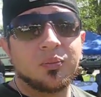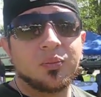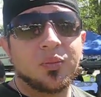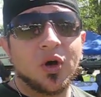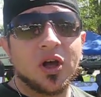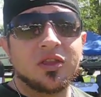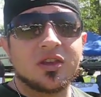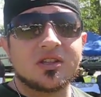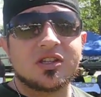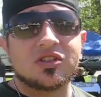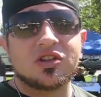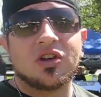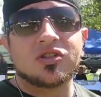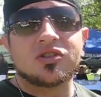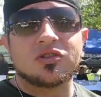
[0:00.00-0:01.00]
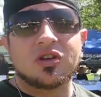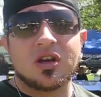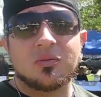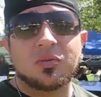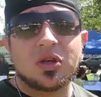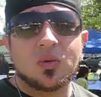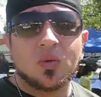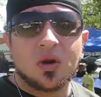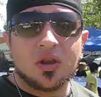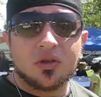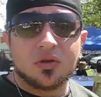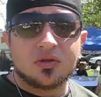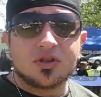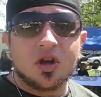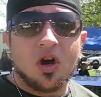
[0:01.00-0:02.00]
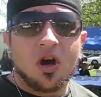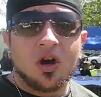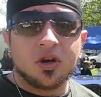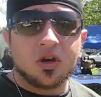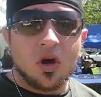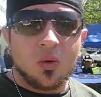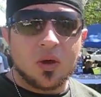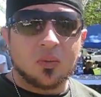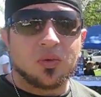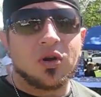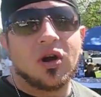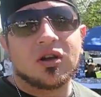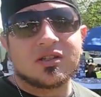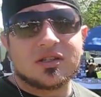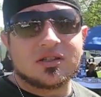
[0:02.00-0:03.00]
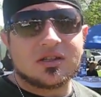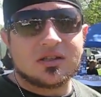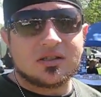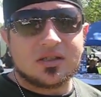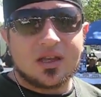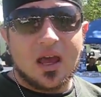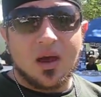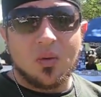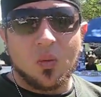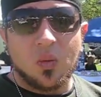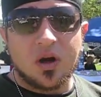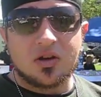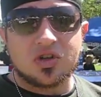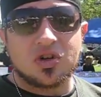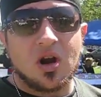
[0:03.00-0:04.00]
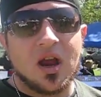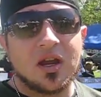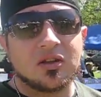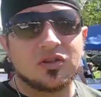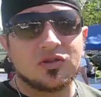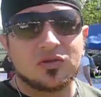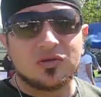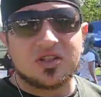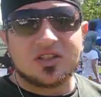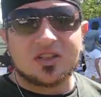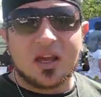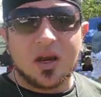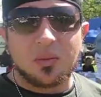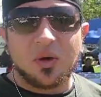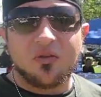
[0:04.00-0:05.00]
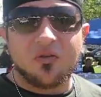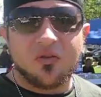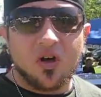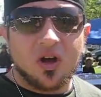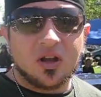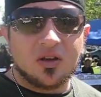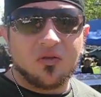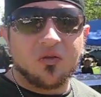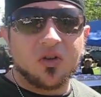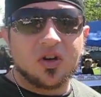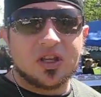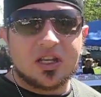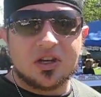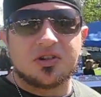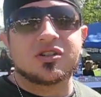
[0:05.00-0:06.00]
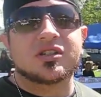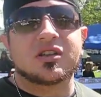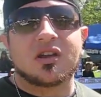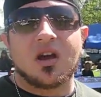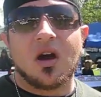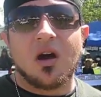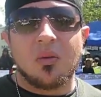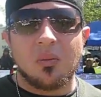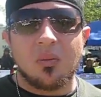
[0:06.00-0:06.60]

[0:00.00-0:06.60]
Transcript: But this is also going to be one of those ongoing processes that we're trying to set up a fund for years to come.